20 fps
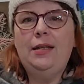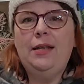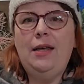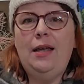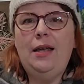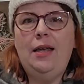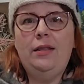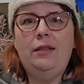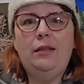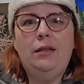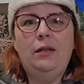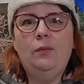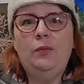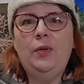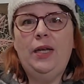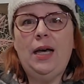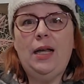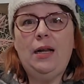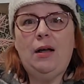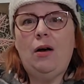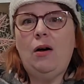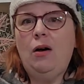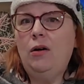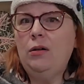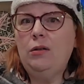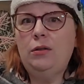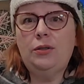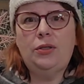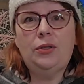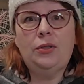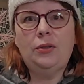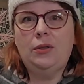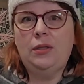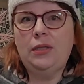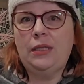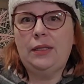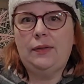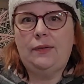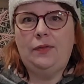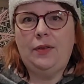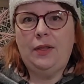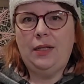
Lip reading: And we got all sorts of